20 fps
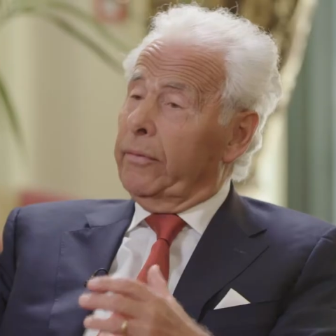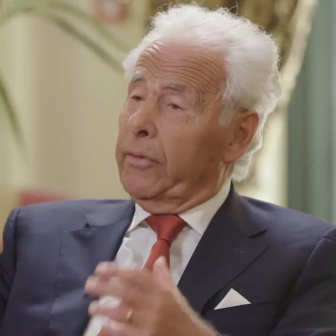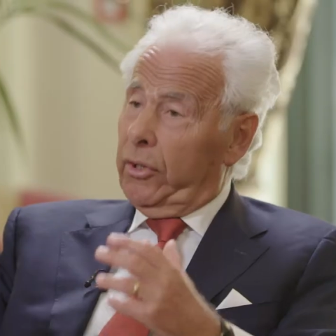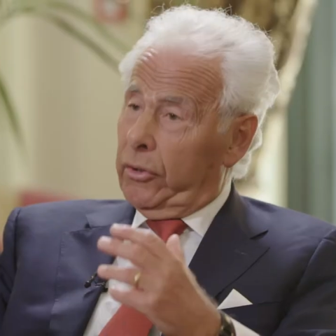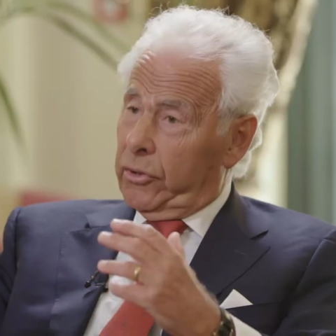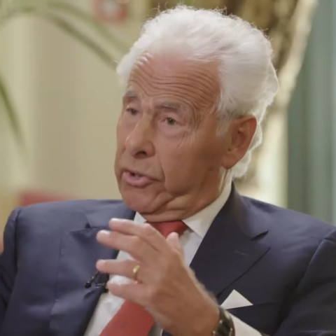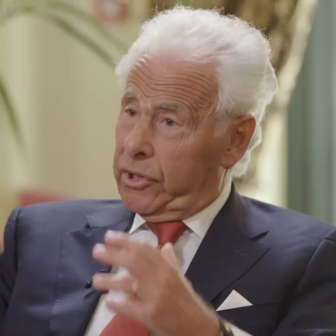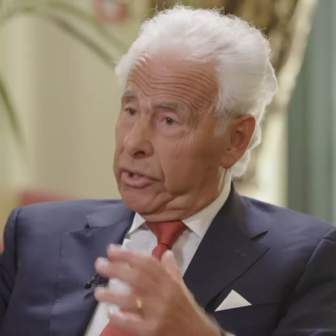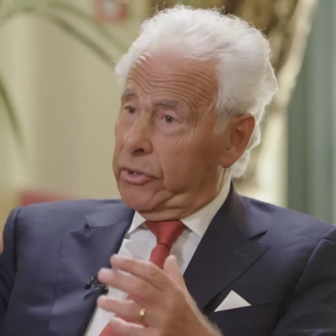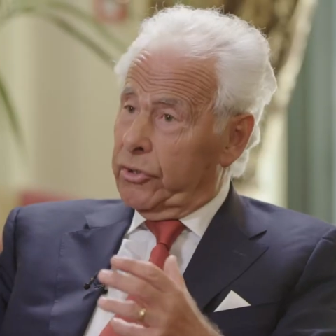the
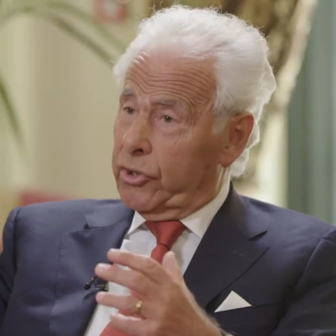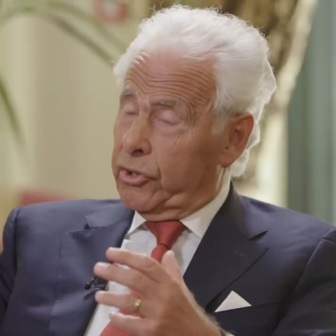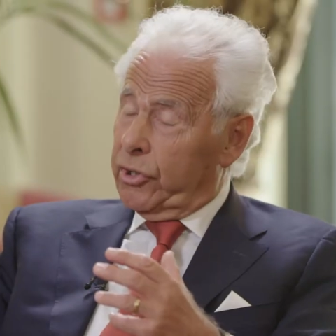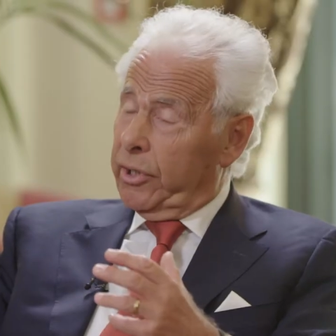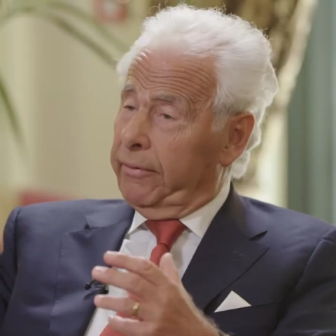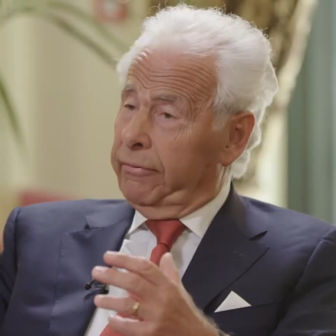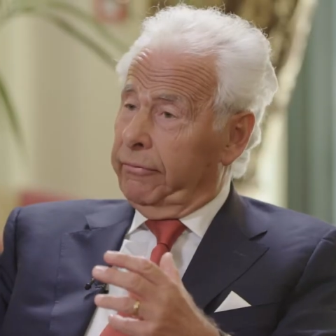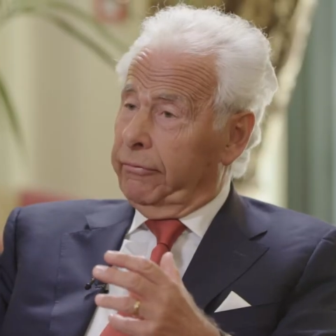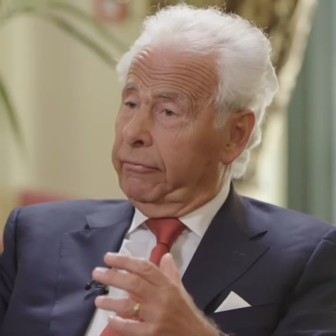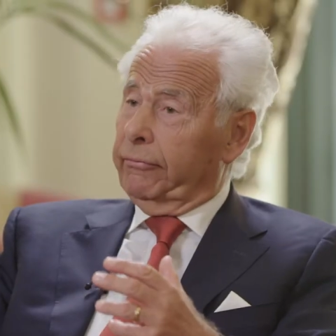Otto
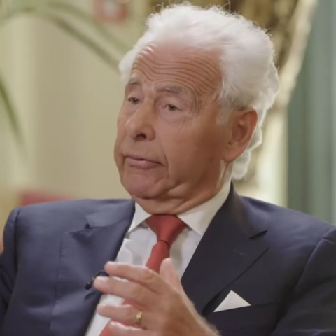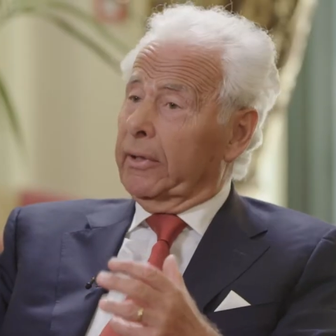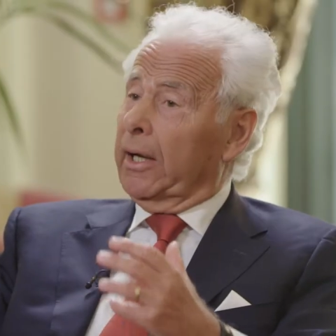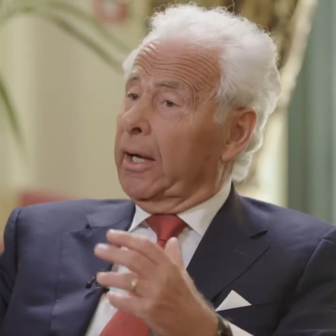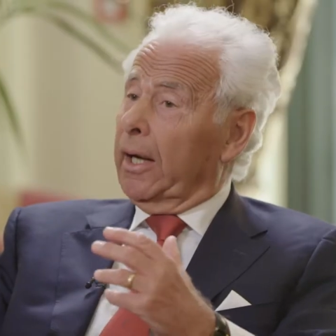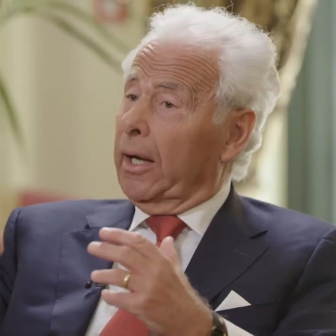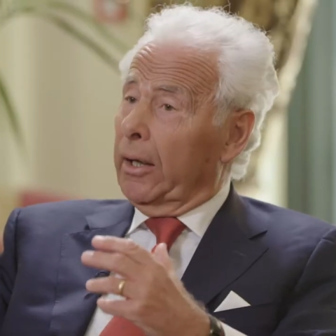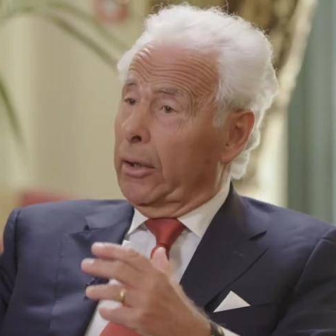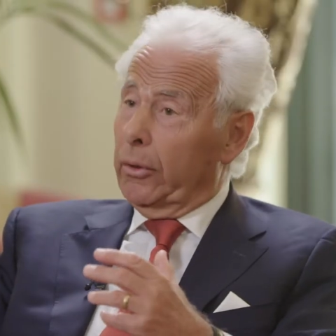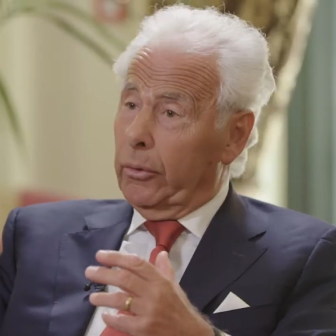Schiff
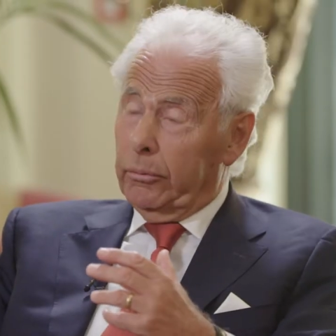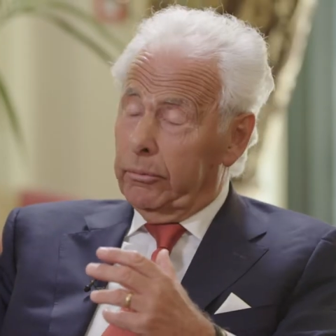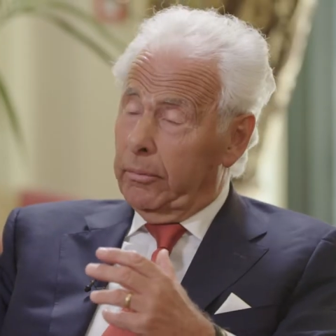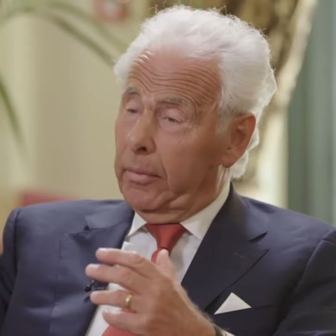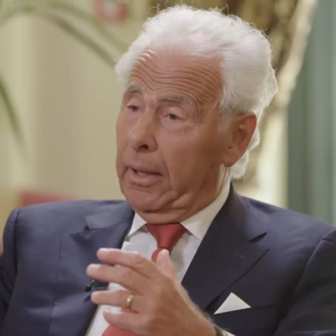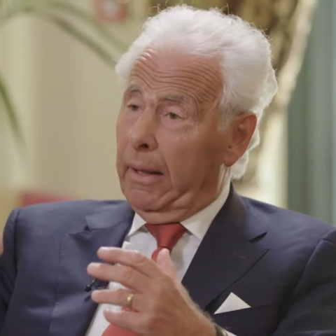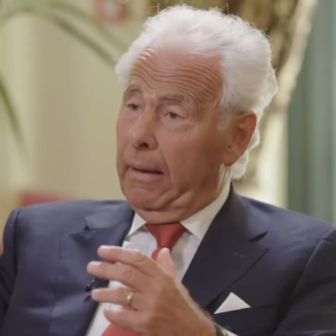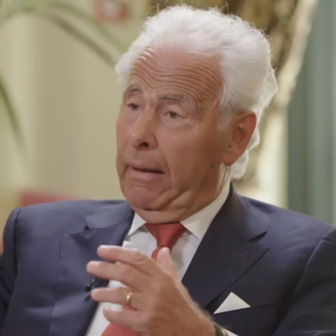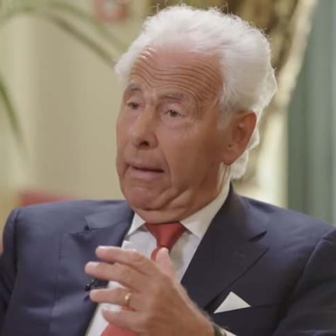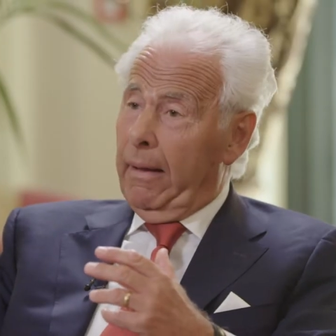
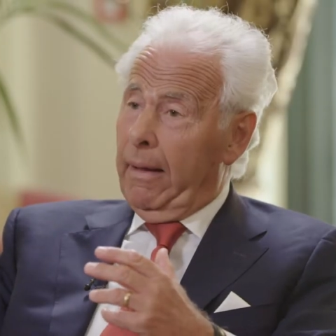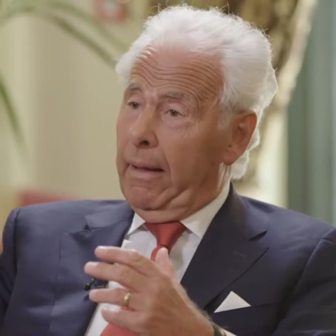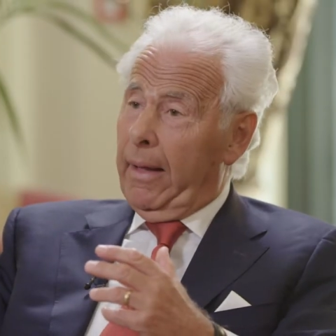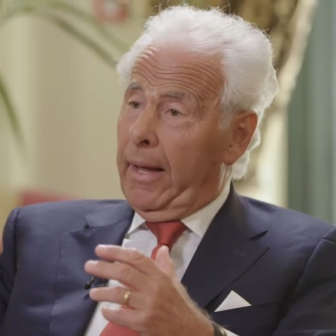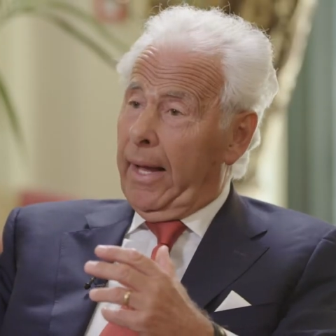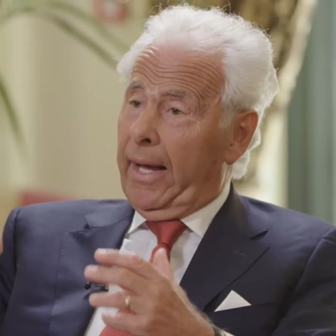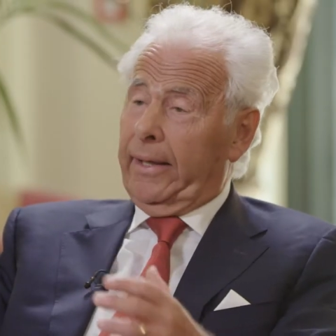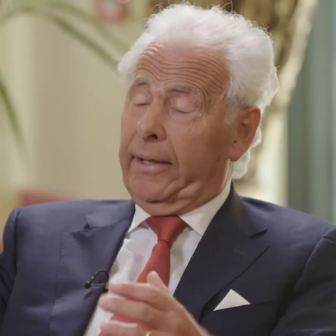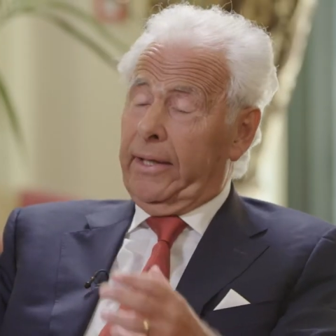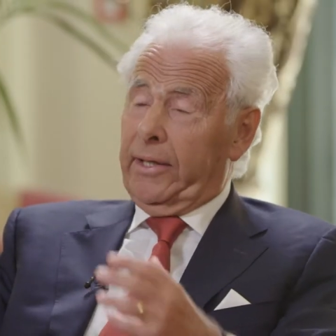home,
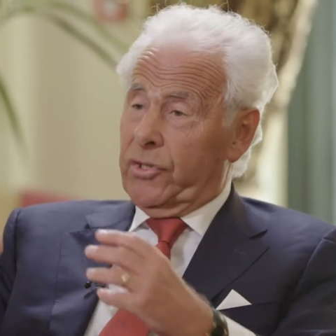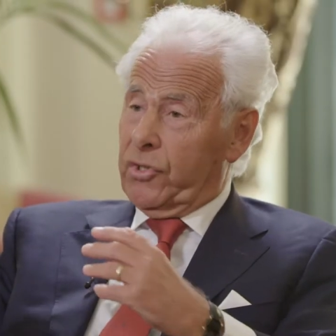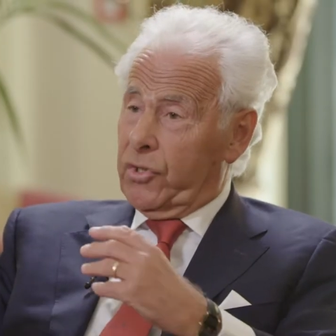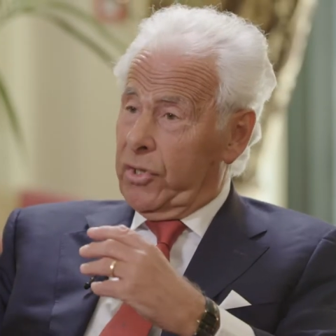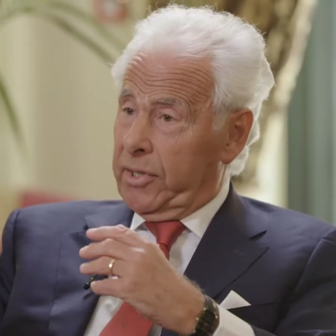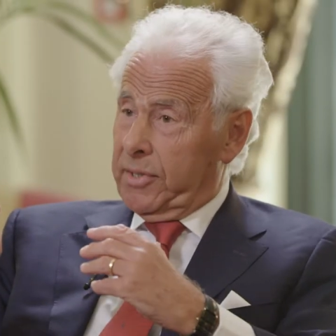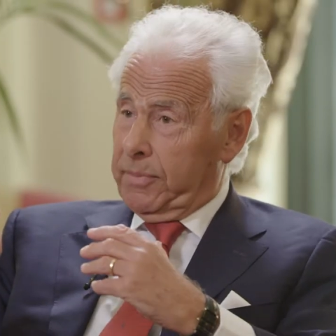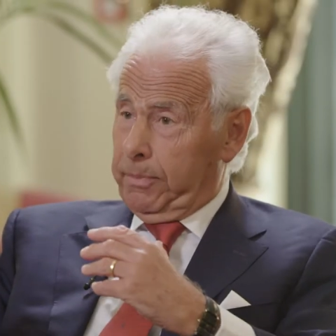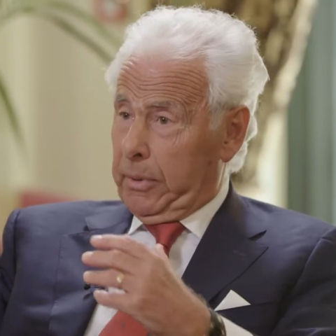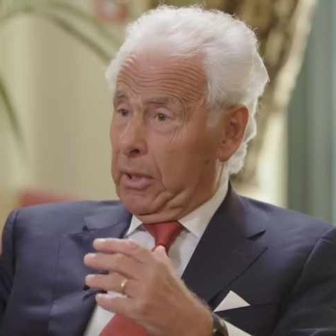and it's
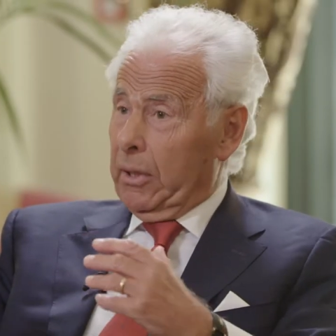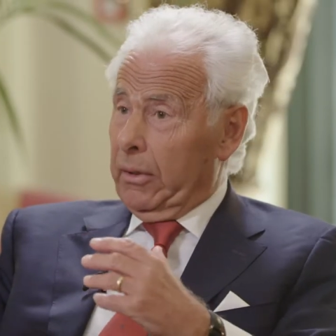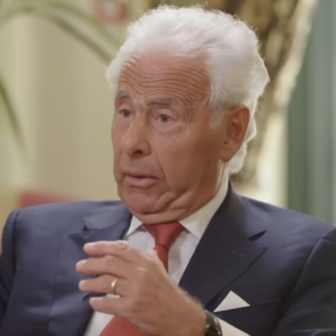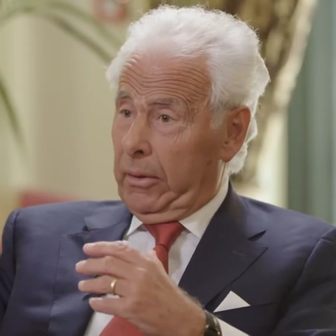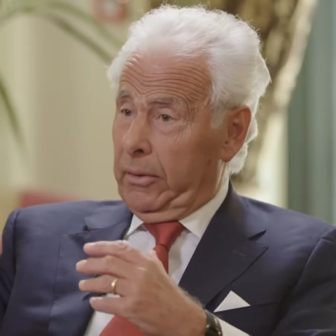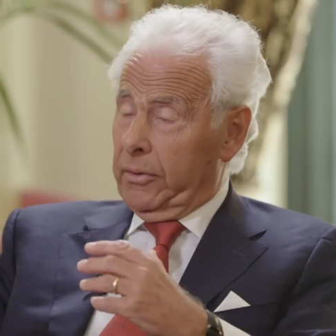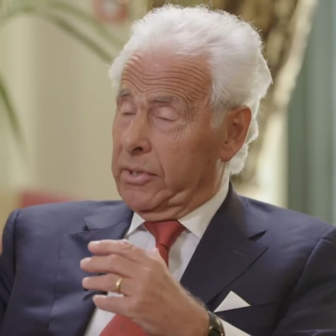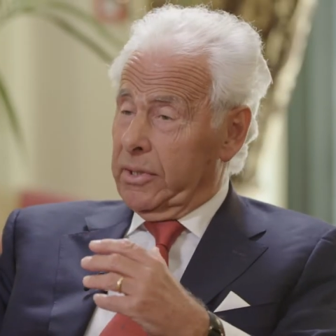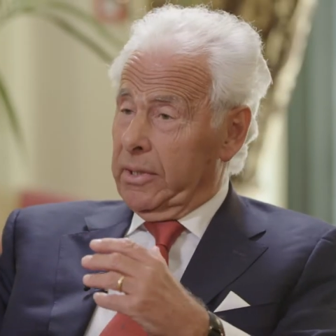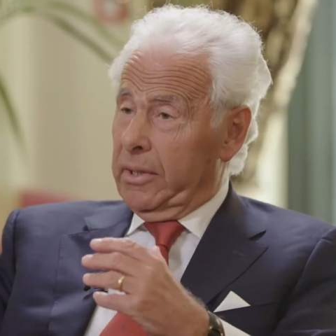just
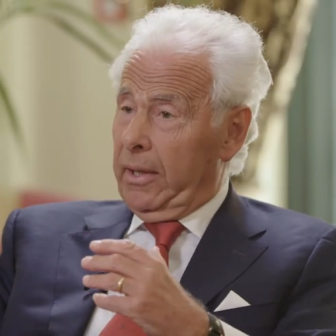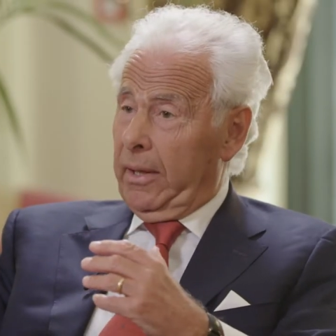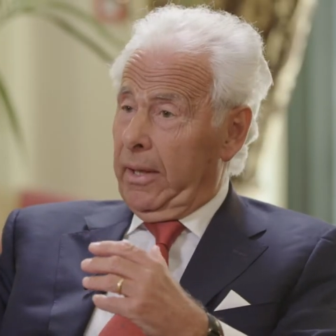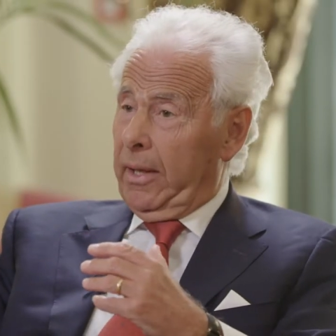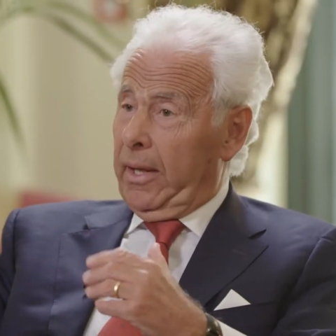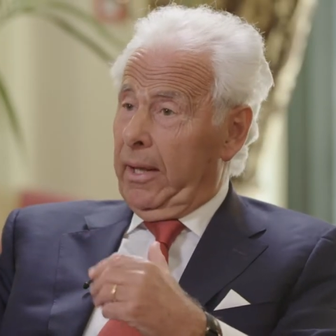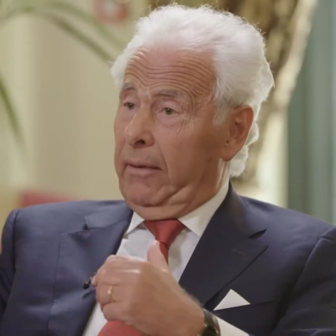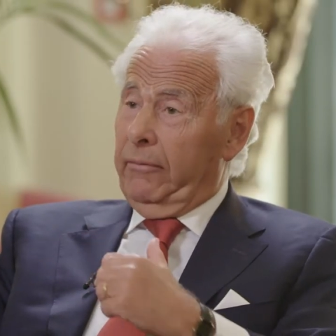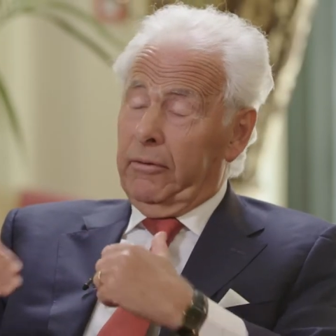part of